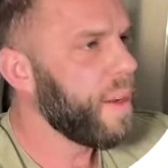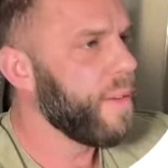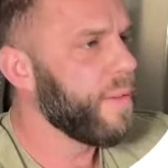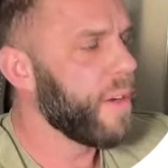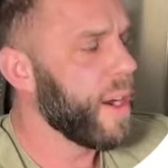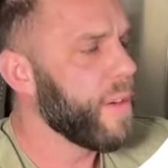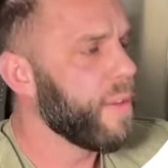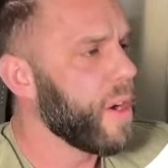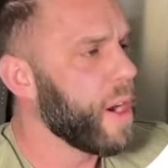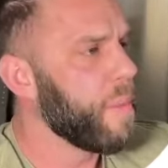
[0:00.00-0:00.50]

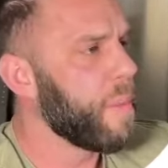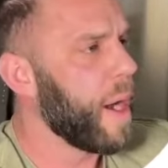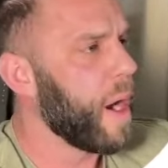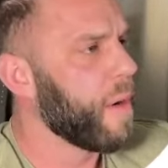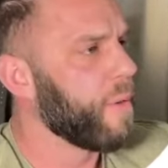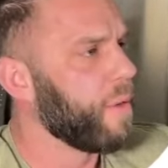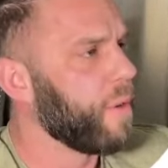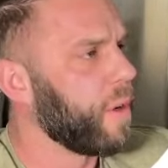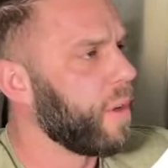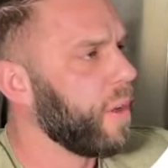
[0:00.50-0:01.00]
very, very
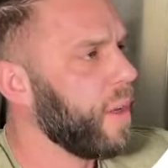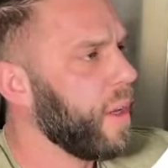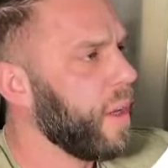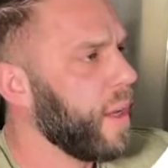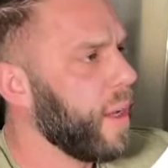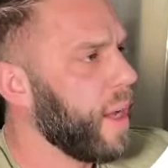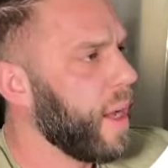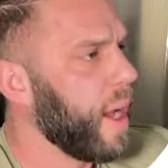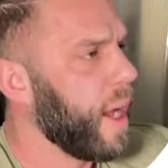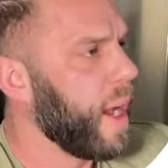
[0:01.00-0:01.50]
powerful
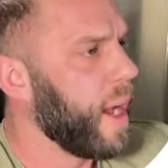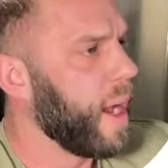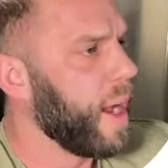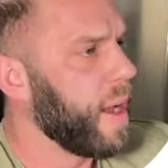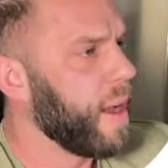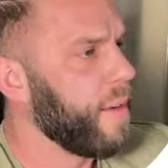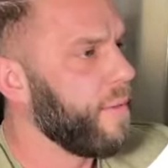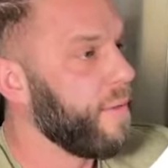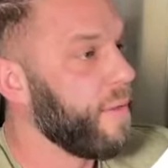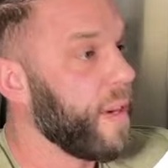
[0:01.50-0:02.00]

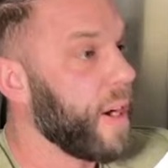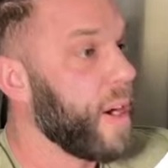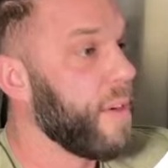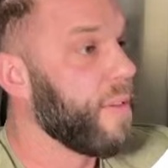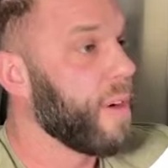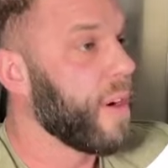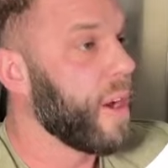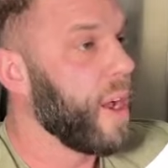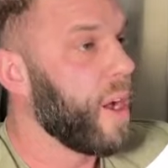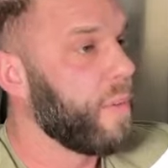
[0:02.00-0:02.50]
uh, and very,
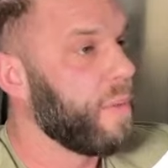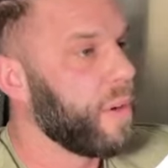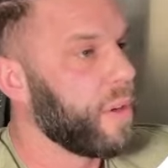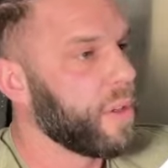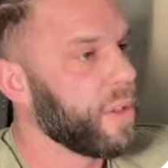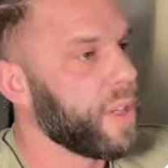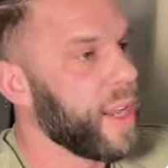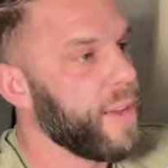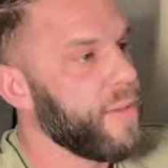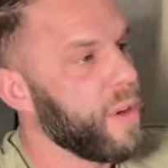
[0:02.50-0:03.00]
very
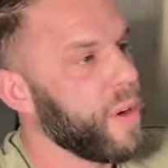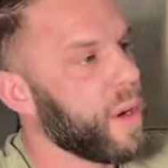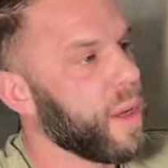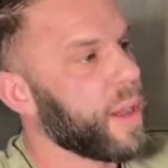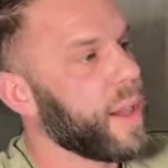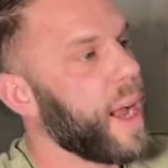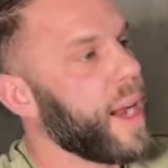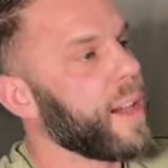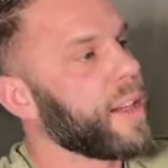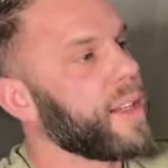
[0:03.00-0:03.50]
helpful. Save you a
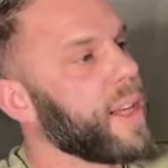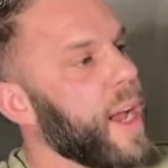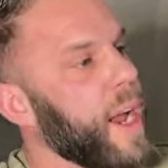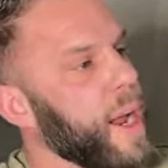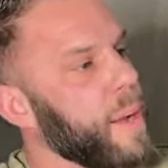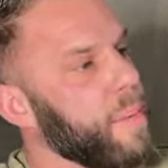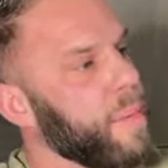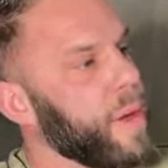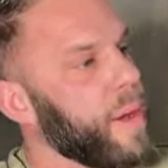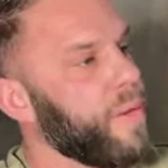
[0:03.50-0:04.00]
lot of
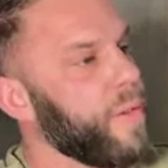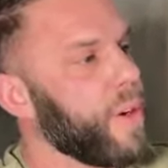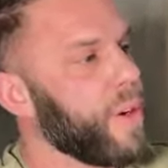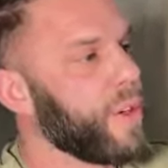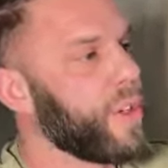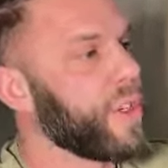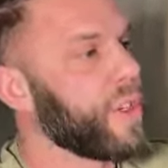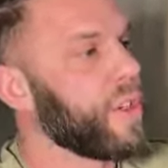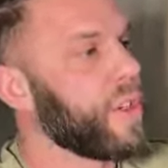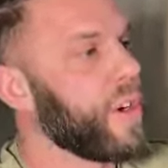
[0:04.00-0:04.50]
time if
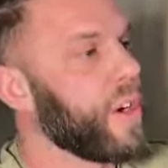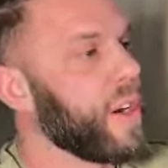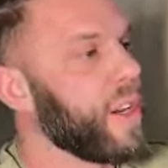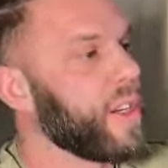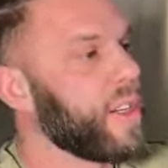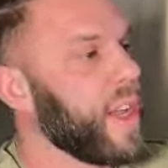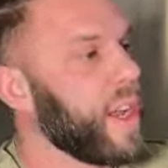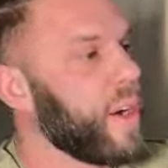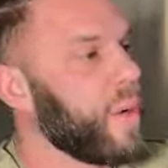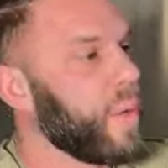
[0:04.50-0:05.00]
you're just
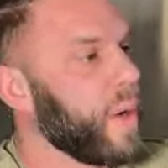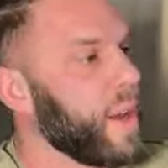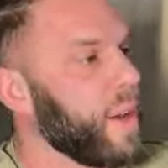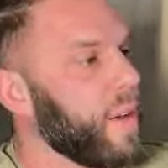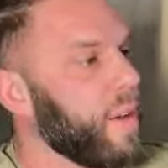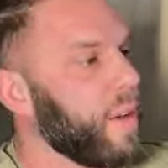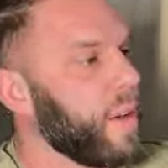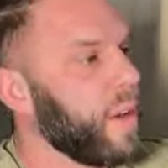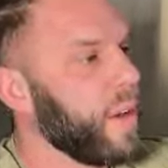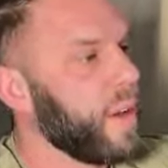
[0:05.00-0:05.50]
learning
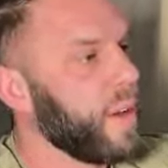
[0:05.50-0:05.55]
Tailwind.